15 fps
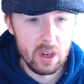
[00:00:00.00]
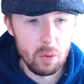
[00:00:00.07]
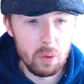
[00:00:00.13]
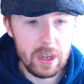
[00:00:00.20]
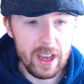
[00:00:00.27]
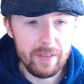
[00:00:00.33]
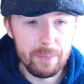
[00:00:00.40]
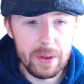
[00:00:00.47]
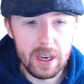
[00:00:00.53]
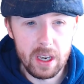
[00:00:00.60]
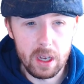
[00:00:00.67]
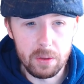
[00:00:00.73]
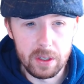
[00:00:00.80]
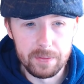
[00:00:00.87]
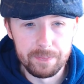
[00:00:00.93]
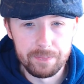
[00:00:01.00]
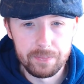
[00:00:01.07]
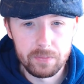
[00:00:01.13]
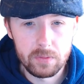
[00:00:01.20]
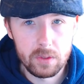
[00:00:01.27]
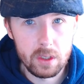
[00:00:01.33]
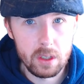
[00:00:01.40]
We have been lower
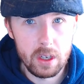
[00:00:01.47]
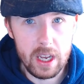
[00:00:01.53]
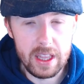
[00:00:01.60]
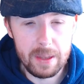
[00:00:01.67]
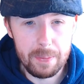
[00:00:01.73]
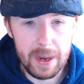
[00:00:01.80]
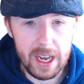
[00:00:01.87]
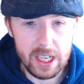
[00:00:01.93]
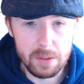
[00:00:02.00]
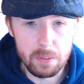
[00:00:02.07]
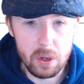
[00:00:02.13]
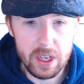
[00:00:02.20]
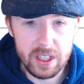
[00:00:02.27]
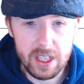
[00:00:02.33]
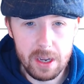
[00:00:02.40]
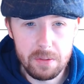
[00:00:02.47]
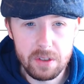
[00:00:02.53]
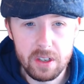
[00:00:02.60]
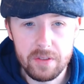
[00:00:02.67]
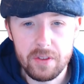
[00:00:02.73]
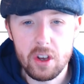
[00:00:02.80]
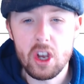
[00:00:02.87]
in the past. But in terms
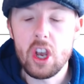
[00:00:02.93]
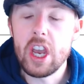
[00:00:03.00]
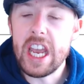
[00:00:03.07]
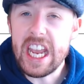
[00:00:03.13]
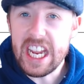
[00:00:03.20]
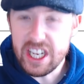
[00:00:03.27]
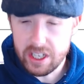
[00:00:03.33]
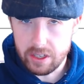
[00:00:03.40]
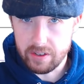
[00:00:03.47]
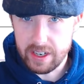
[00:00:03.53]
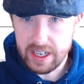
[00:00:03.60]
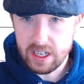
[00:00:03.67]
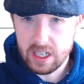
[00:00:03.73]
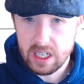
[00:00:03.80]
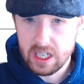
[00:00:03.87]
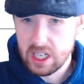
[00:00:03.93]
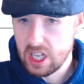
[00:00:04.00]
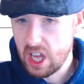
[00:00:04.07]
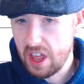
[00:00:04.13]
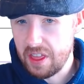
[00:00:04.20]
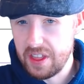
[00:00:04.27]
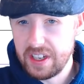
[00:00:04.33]
of history,
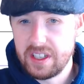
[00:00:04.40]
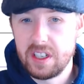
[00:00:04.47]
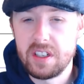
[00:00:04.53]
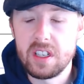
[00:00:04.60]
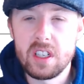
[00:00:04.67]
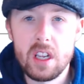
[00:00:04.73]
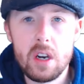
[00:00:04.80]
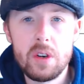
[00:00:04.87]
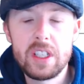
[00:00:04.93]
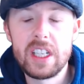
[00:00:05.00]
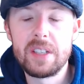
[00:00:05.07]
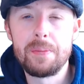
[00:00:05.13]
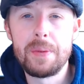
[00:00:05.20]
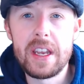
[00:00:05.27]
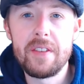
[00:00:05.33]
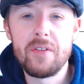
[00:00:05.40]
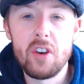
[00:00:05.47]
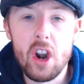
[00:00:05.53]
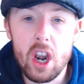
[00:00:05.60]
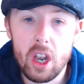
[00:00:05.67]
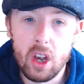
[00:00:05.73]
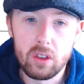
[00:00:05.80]
this is as low as it's been for a
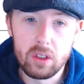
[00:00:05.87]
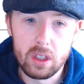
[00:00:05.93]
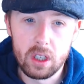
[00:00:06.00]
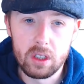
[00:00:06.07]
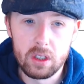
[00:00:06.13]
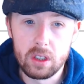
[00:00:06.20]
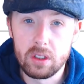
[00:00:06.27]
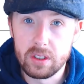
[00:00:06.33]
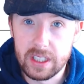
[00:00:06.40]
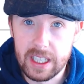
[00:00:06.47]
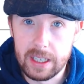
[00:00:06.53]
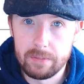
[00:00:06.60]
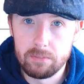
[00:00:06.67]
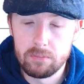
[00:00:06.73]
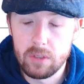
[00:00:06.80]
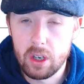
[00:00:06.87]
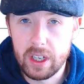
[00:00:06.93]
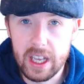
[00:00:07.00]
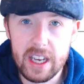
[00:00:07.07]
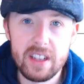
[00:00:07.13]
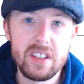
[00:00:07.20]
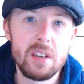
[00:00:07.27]
long, long, long time.
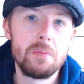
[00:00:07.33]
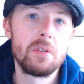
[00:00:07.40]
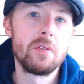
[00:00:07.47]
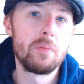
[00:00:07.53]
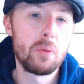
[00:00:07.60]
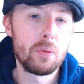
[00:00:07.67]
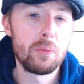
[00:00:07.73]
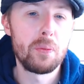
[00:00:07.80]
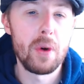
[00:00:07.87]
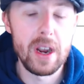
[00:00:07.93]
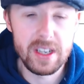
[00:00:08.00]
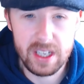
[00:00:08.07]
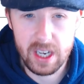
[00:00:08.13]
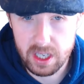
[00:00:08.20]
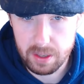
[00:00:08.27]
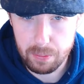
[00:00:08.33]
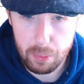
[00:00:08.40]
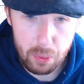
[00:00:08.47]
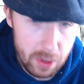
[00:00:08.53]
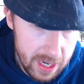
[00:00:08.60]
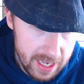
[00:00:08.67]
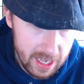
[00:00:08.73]
Okay, in terms of price action
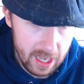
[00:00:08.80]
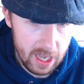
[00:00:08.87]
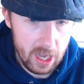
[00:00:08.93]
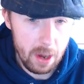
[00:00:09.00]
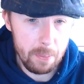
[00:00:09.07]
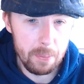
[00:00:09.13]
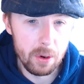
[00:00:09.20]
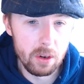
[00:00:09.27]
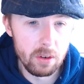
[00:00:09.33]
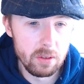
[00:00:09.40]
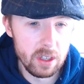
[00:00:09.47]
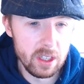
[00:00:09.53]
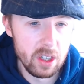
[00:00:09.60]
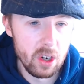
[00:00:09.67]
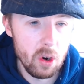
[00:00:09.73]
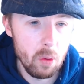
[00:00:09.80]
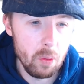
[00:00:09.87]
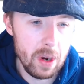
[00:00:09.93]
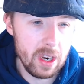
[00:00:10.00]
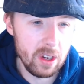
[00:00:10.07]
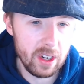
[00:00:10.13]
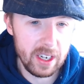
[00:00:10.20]
pre bull run, we're
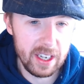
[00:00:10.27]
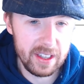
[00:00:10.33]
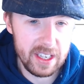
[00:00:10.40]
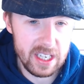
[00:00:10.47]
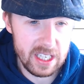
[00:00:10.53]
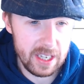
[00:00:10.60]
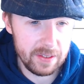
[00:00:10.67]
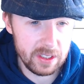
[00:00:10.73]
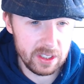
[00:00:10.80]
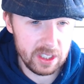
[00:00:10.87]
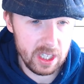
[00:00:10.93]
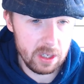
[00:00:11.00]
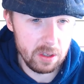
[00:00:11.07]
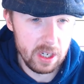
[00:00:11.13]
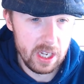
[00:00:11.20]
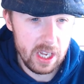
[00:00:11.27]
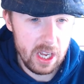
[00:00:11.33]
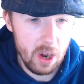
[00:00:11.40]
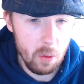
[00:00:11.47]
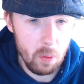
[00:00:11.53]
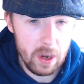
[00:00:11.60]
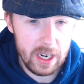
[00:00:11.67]
looking at these levels. So
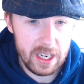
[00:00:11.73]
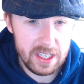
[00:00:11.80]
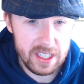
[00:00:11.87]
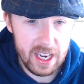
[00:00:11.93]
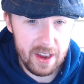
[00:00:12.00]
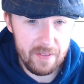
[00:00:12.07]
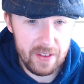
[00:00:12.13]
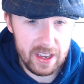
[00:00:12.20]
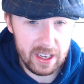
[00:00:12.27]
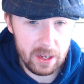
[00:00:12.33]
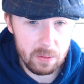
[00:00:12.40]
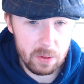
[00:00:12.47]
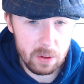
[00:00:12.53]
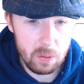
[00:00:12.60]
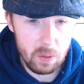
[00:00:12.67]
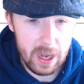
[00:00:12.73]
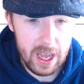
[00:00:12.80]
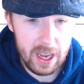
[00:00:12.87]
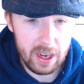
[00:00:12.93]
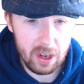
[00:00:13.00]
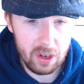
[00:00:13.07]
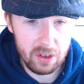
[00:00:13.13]
when I start thinking, well, where
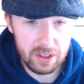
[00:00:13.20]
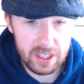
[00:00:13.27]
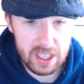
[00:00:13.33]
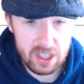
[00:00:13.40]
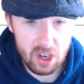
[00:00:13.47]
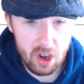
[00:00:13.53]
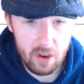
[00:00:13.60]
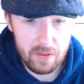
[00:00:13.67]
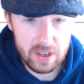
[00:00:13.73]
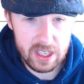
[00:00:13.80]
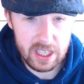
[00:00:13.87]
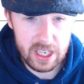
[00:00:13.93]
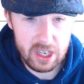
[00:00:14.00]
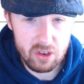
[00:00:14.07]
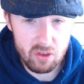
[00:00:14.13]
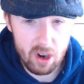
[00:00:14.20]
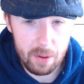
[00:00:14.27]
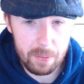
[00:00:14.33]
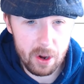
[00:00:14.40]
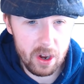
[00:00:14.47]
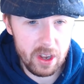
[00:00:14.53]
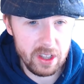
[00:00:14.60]
could this obviously drop
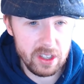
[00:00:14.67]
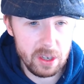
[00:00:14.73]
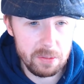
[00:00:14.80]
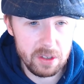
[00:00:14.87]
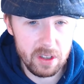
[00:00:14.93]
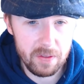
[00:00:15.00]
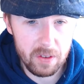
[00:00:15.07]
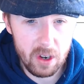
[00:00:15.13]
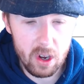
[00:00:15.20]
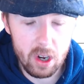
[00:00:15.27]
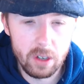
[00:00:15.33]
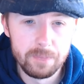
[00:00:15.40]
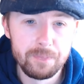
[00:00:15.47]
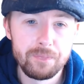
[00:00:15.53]
in terms of the floor?